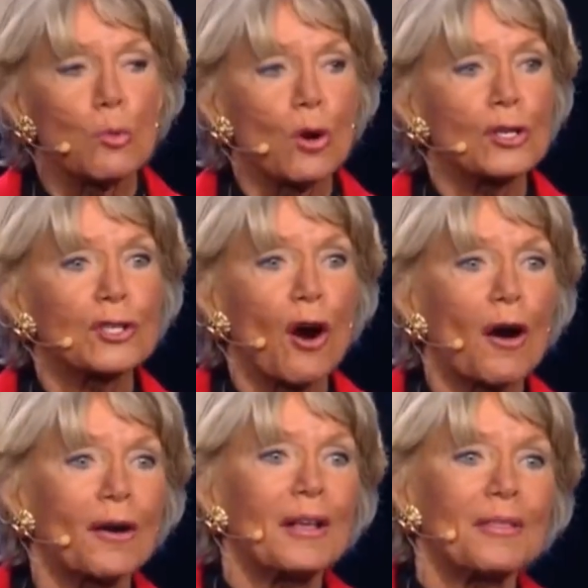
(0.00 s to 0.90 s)
words
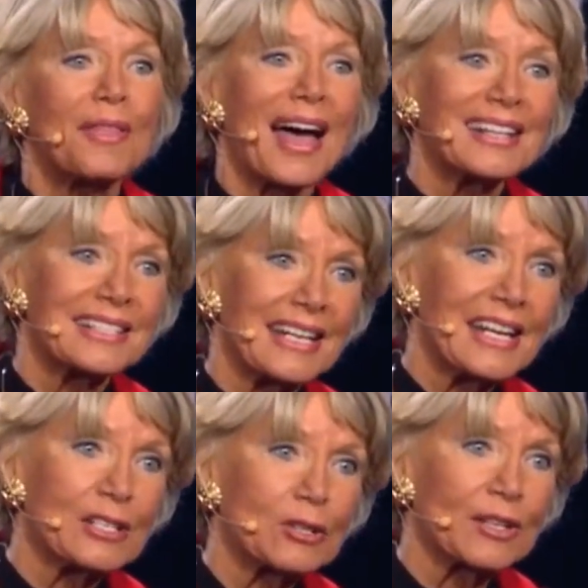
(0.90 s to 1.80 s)
are, that's
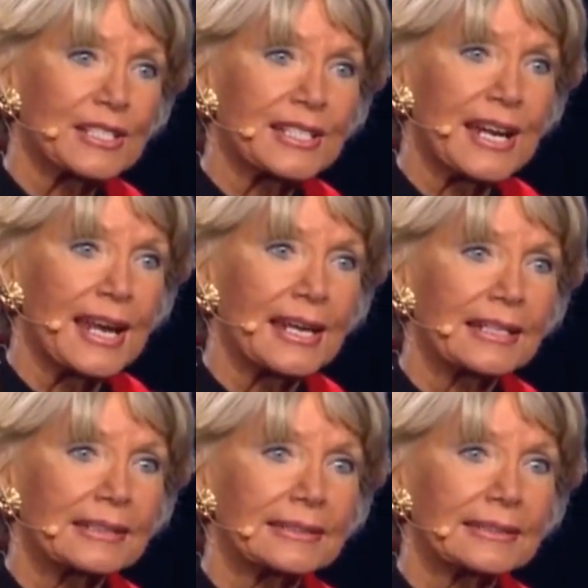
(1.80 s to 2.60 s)
interesting.